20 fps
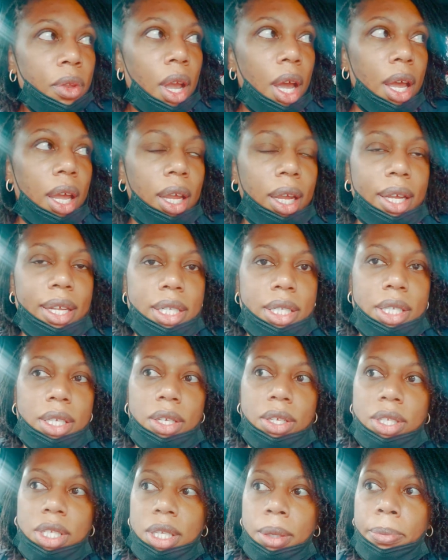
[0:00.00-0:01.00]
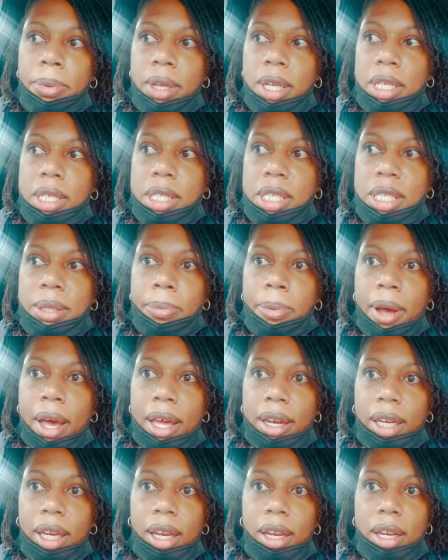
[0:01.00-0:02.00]
It continued to be
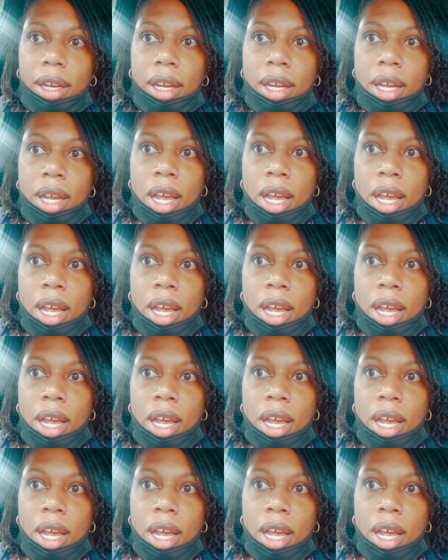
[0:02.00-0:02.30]
spotting,